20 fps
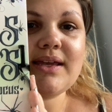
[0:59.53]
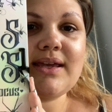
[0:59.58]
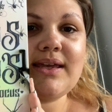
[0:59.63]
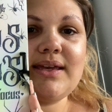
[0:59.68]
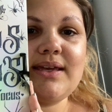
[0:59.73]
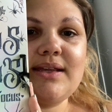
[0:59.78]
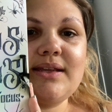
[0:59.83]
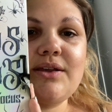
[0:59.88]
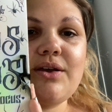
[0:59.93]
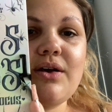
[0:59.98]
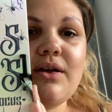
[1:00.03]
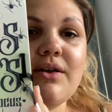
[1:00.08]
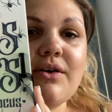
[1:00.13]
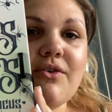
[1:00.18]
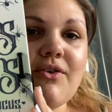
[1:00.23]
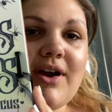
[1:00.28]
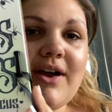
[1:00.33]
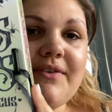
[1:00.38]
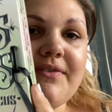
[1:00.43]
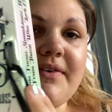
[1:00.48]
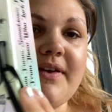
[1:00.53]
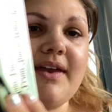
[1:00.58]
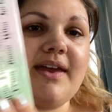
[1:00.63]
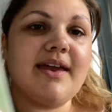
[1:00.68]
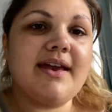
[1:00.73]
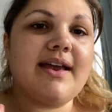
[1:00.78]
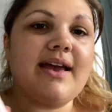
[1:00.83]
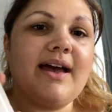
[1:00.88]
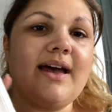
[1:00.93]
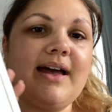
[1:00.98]
It is
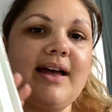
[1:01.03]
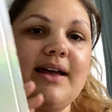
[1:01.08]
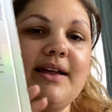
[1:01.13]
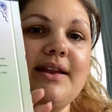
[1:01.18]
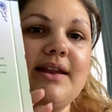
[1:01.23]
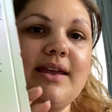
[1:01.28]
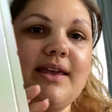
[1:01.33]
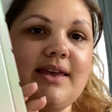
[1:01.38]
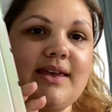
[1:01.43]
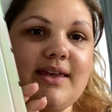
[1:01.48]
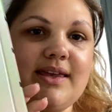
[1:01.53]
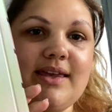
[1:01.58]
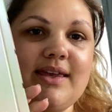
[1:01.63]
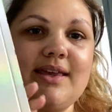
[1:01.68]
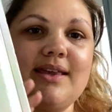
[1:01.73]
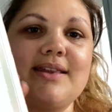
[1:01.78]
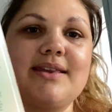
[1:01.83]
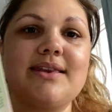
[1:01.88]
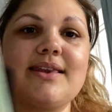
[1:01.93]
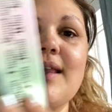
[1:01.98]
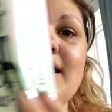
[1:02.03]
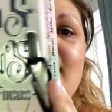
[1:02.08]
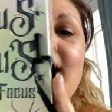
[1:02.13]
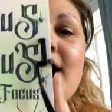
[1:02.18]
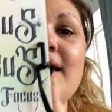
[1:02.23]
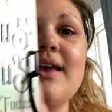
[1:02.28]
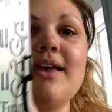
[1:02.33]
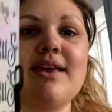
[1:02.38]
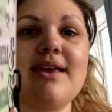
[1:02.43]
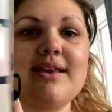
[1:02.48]
holographic and it is
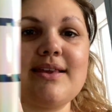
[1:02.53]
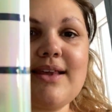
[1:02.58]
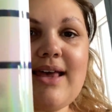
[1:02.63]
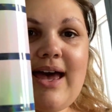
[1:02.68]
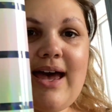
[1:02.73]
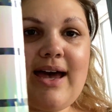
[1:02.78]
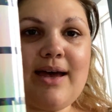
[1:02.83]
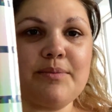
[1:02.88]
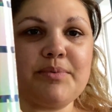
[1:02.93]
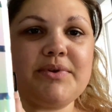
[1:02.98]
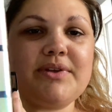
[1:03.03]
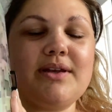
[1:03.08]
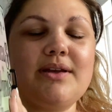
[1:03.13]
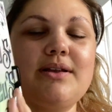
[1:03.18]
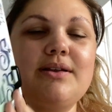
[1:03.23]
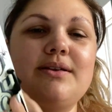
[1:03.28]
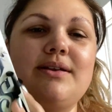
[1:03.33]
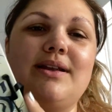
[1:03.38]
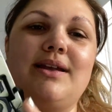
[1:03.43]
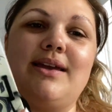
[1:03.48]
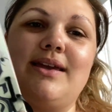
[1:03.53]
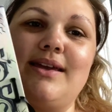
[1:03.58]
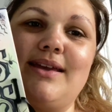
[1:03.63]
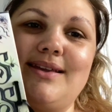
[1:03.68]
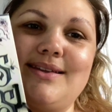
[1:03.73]
absolutely